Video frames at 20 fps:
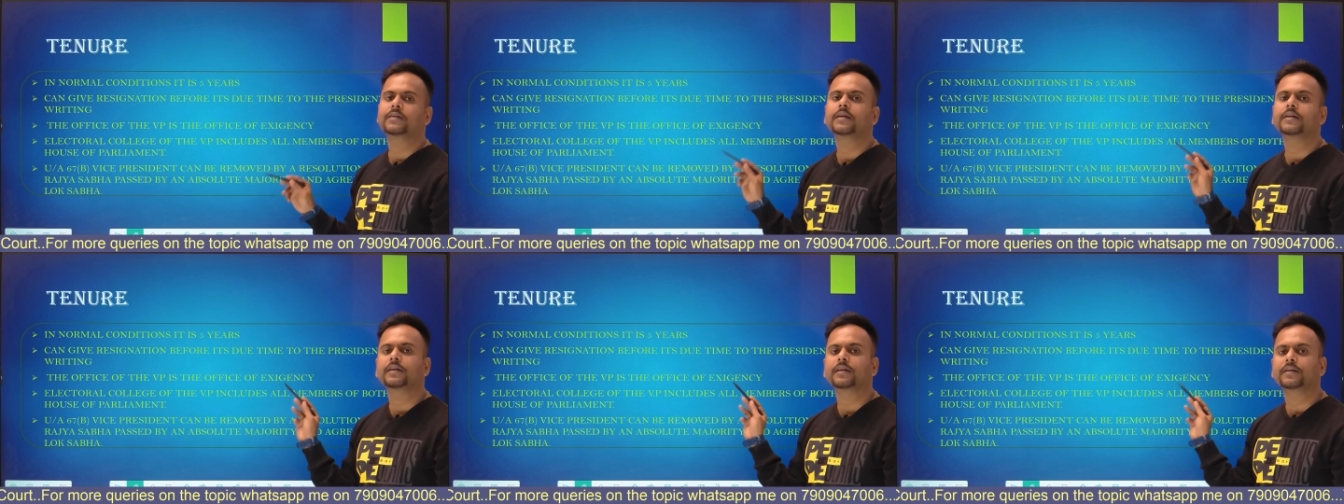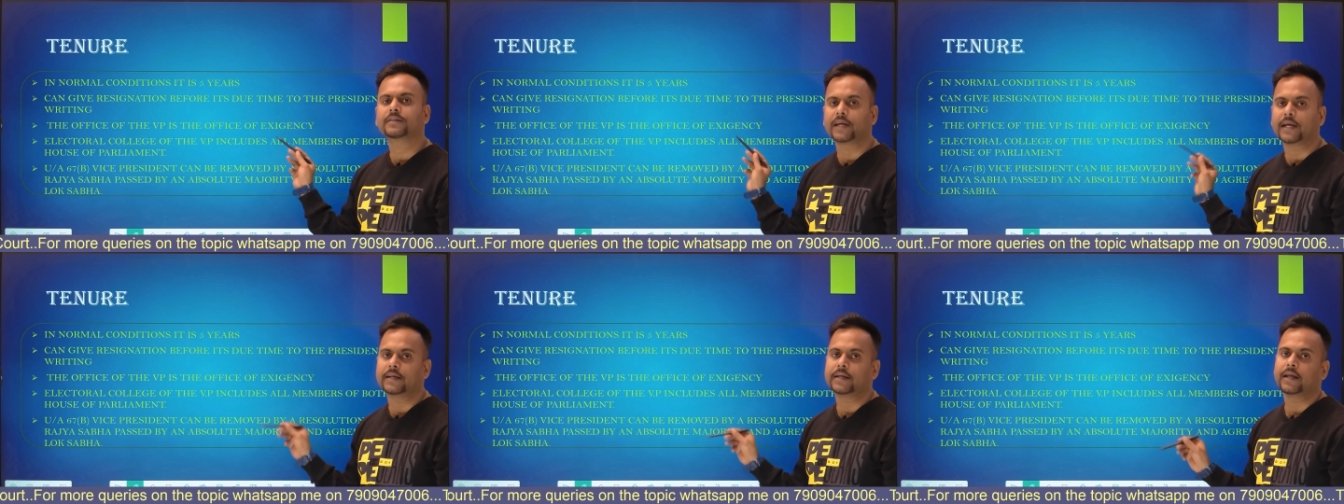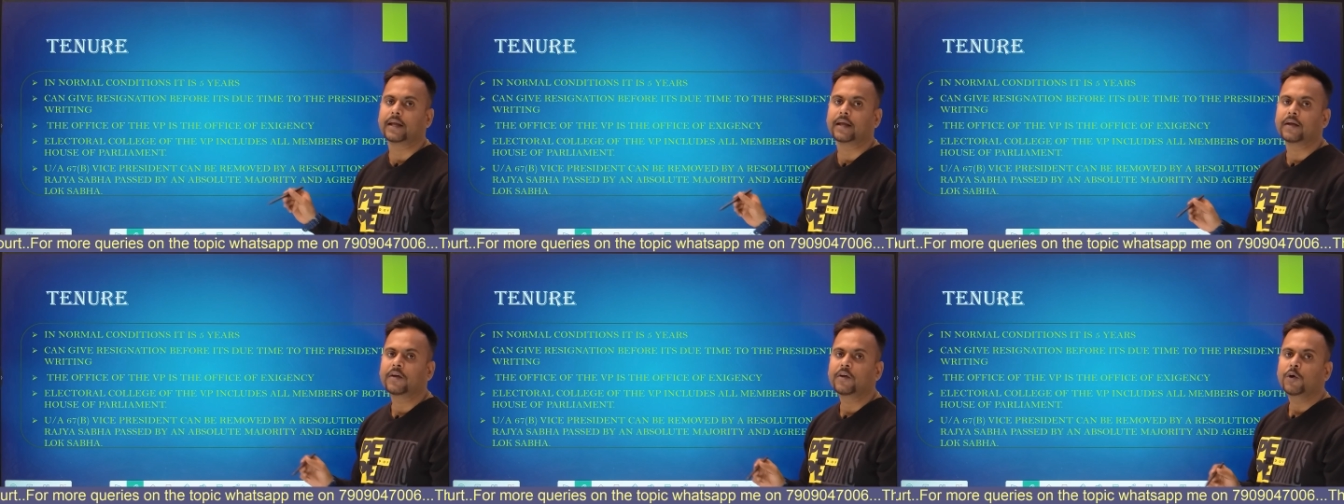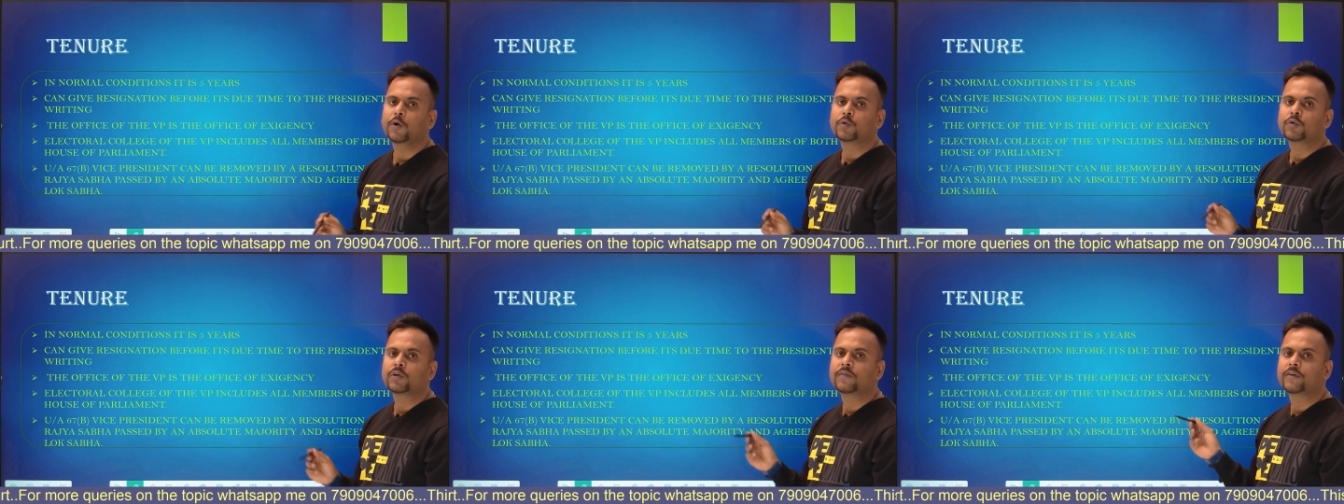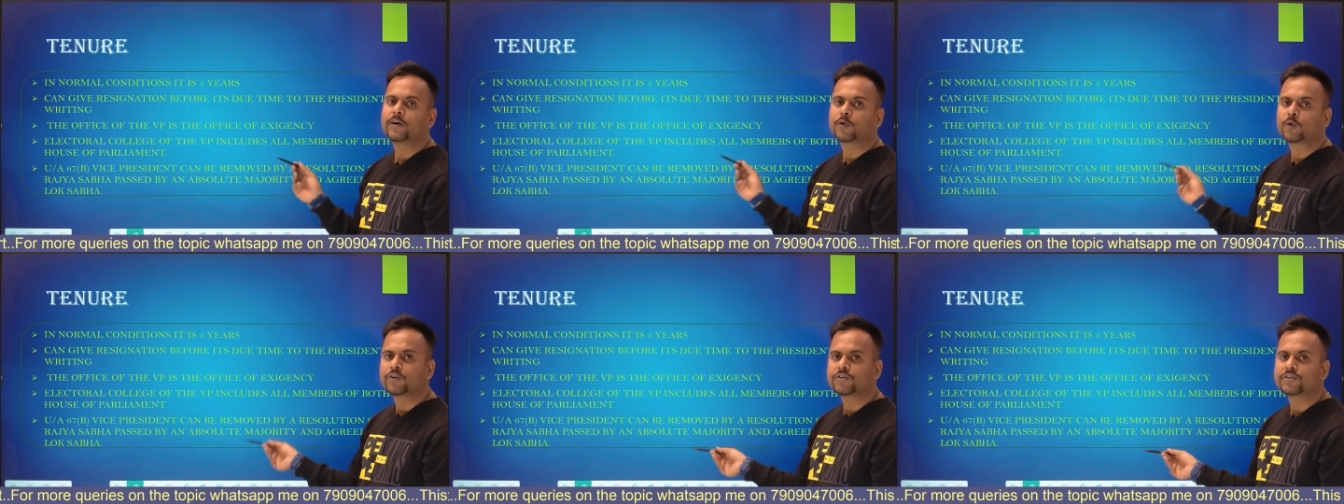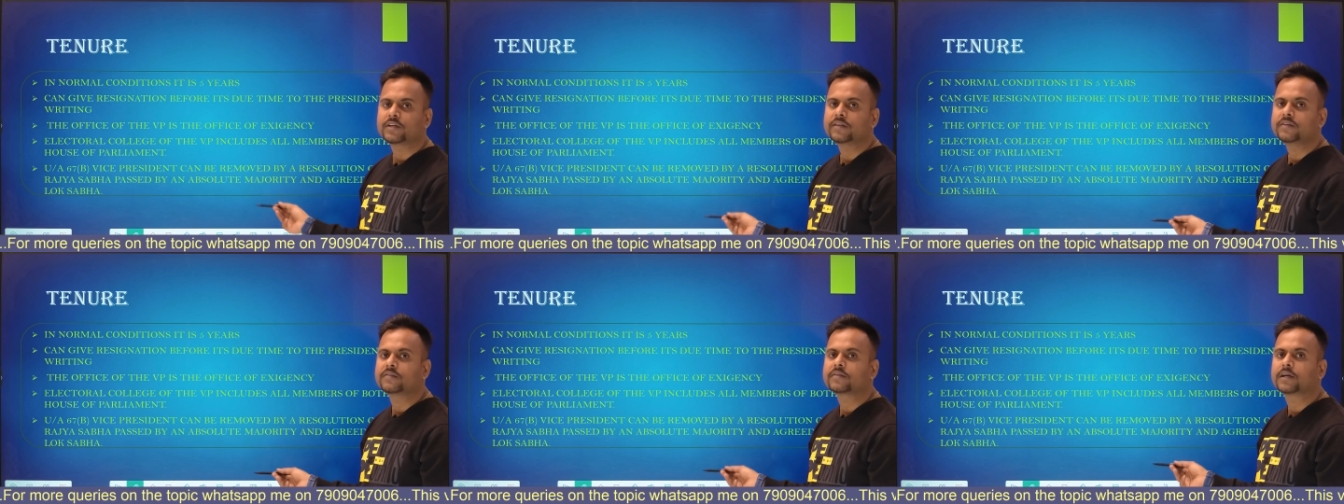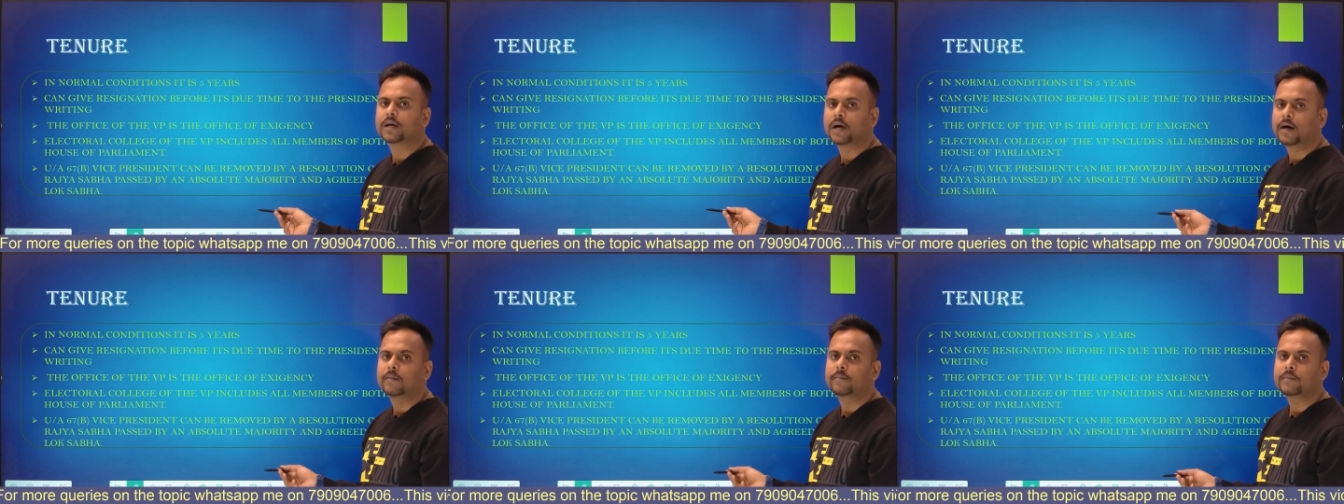in writing. So if a questions
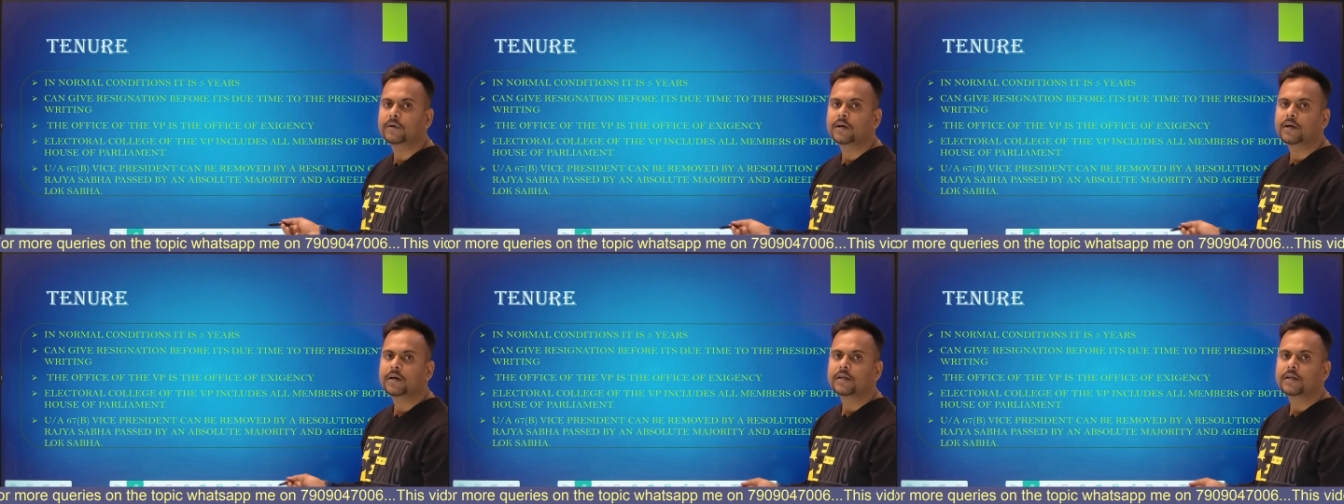come